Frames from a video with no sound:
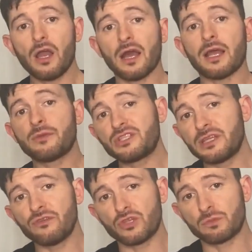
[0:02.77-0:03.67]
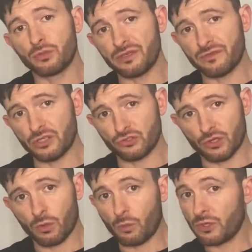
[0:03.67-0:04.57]
Allow me to give you this brief
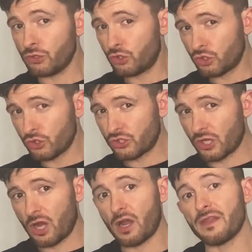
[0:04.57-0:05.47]
intro on where you should start,